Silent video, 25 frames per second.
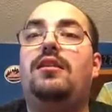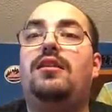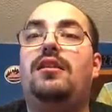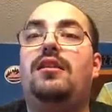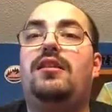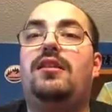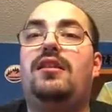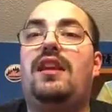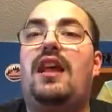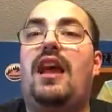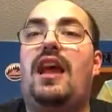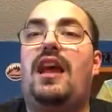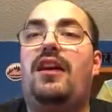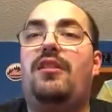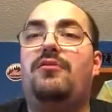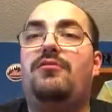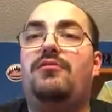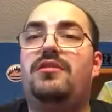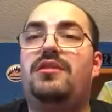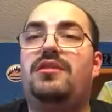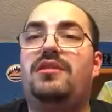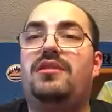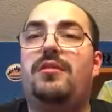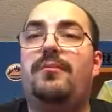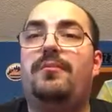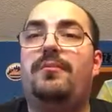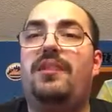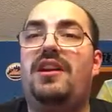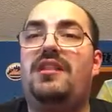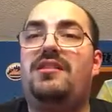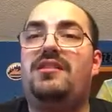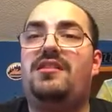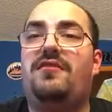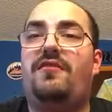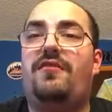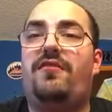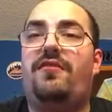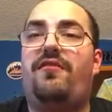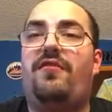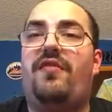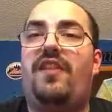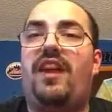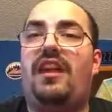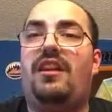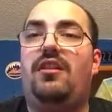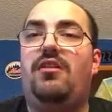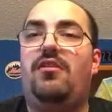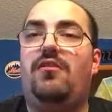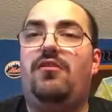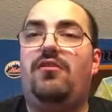That was the best
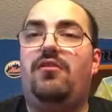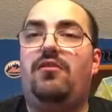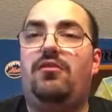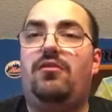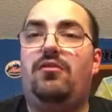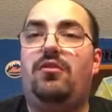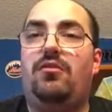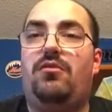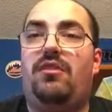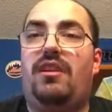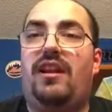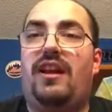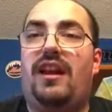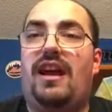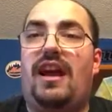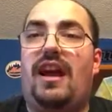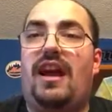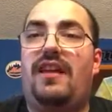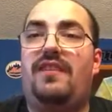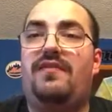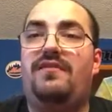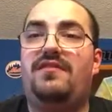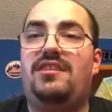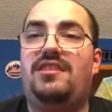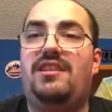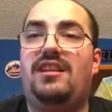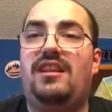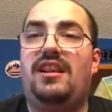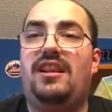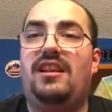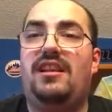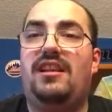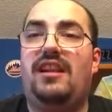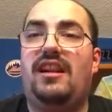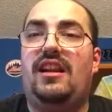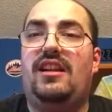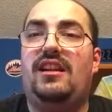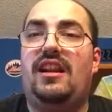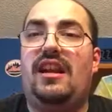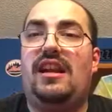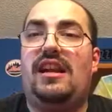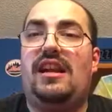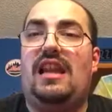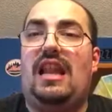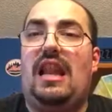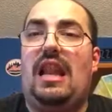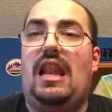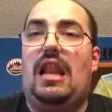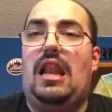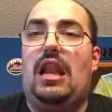Fatal 4-way I've seen in
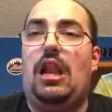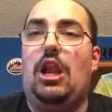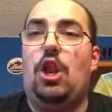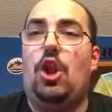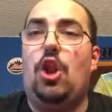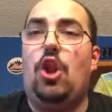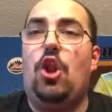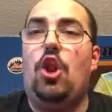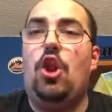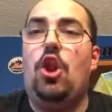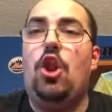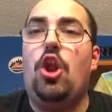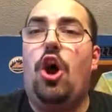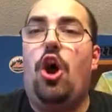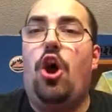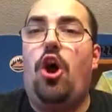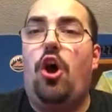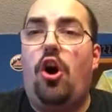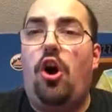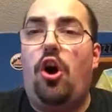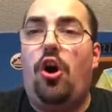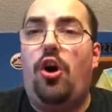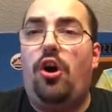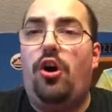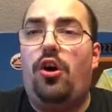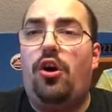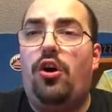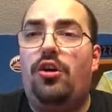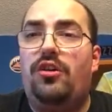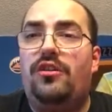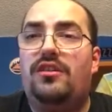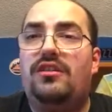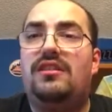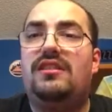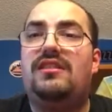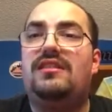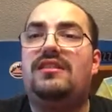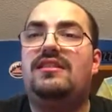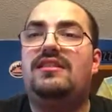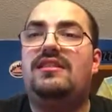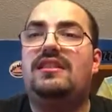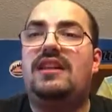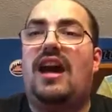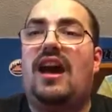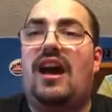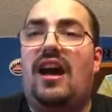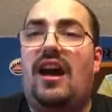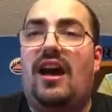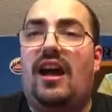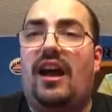a long
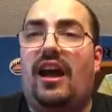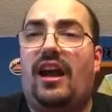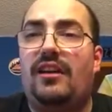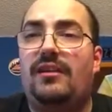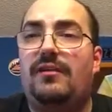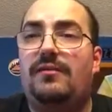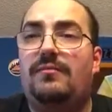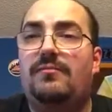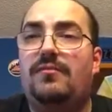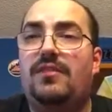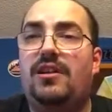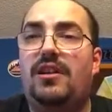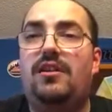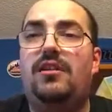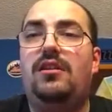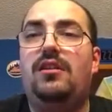time.